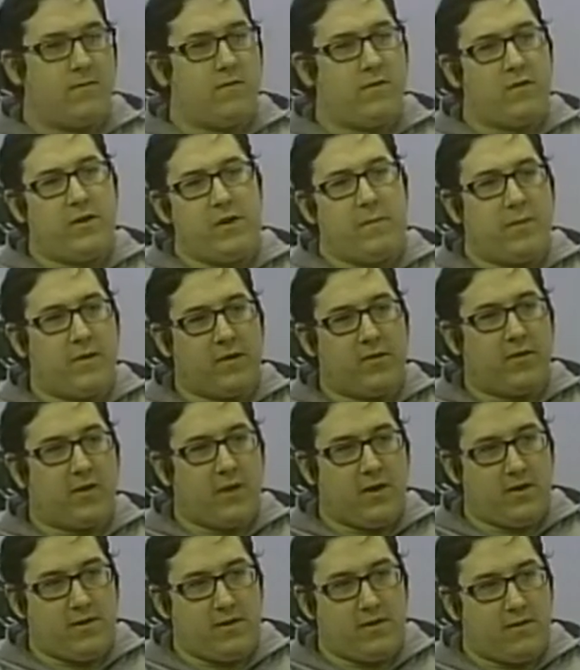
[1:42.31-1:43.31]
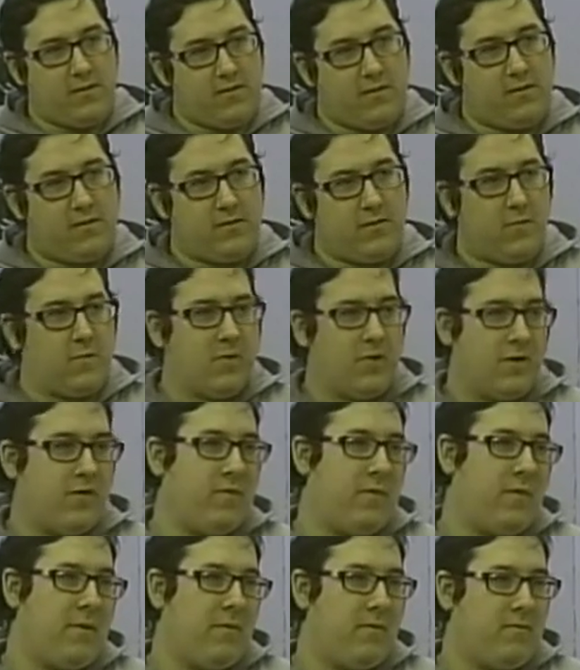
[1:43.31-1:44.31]
Turning it bigger than what
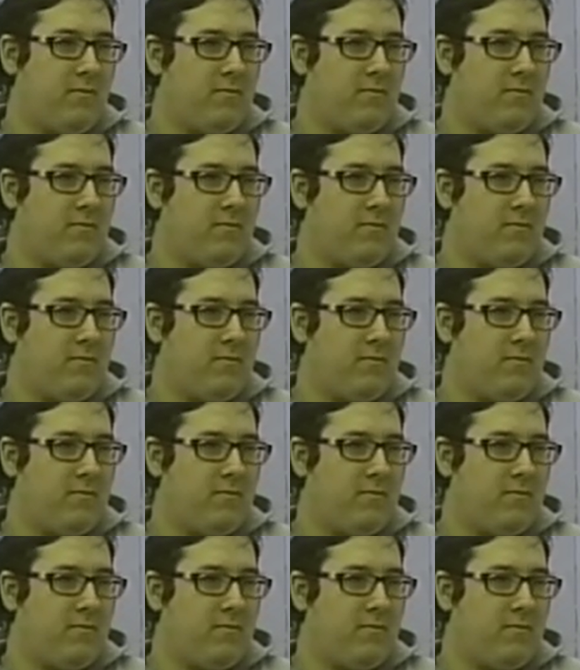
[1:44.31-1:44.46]
other people...